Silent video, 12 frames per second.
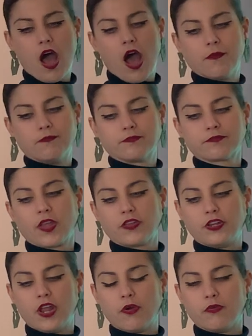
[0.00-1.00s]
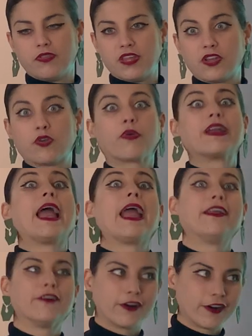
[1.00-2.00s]
um, you know, the
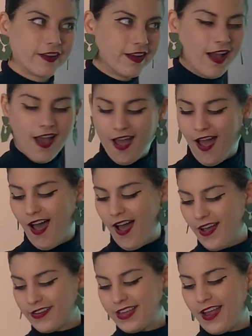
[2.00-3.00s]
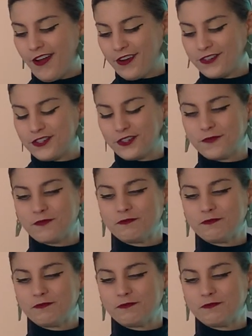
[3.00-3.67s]
creator uh, character.